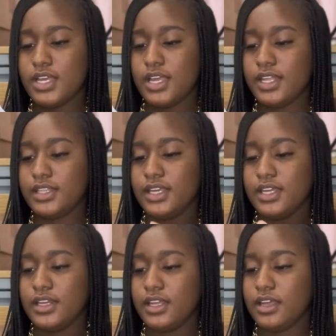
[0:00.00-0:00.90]
And
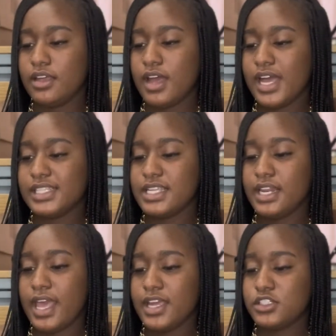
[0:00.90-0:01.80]
then I said
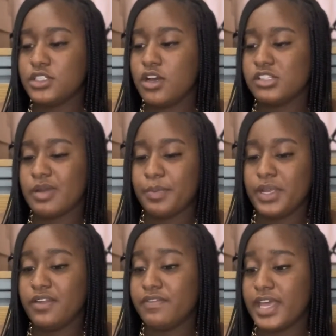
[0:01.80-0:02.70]
it actually goes by
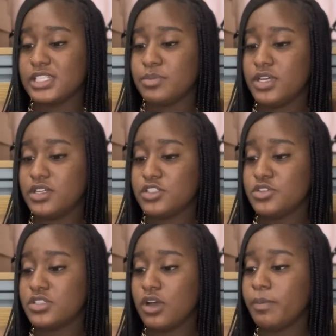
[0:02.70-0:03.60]
pretty fast because you're
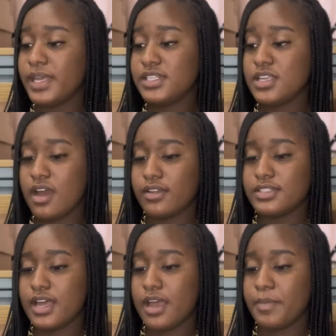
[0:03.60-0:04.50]
so busy all the
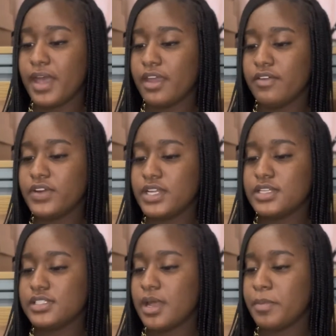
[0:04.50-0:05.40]
time. However, it
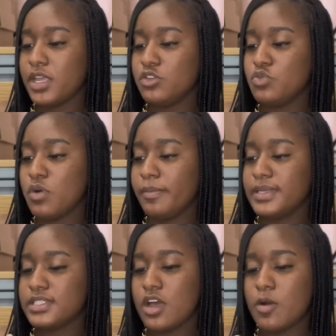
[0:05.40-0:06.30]
does not mean you won't
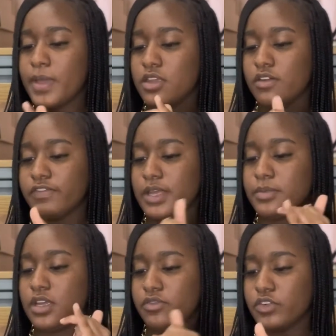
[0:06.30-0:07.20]
miss home and your
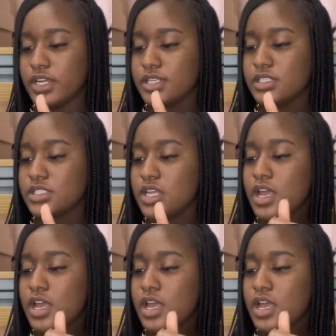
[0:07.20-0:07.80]
family and friends.